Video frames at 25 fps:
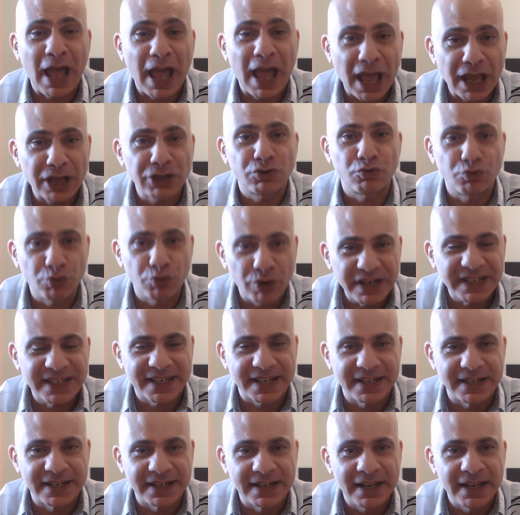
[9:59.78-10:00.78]
has
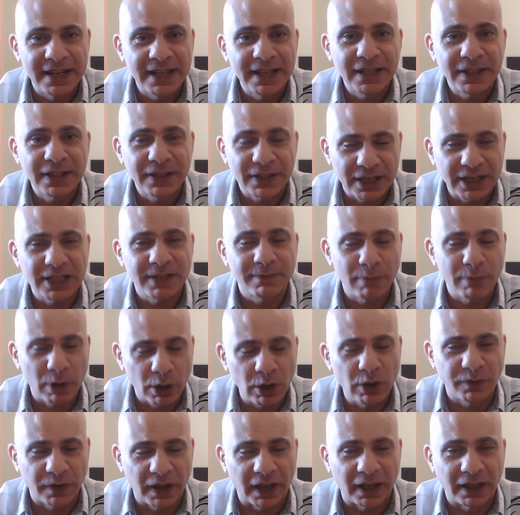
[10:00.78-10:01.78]
written this
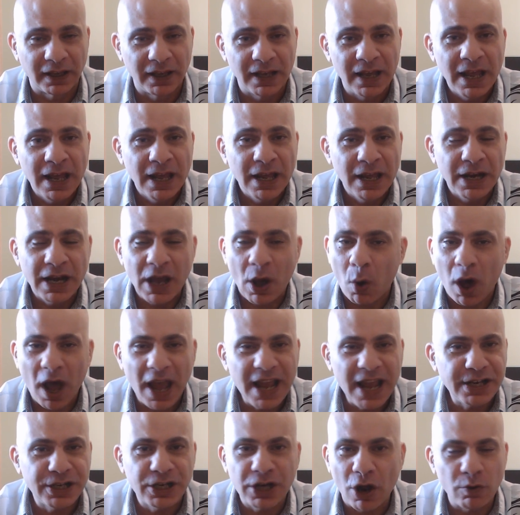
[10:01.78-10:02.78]
movie. Now,
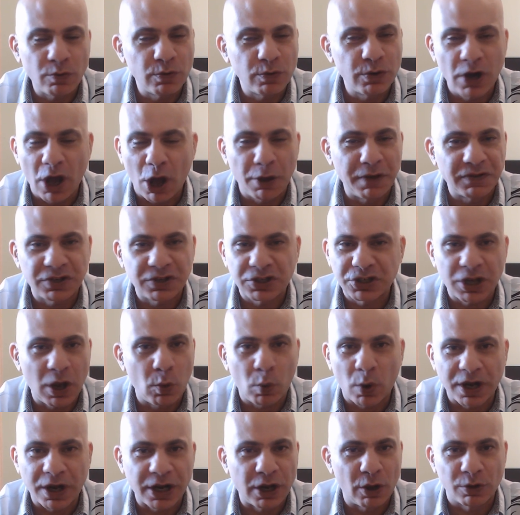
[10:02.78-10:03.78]
I don't know if
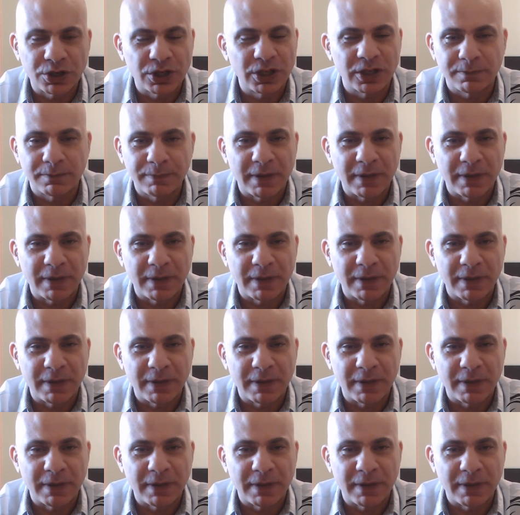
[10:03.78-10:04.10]
someone else has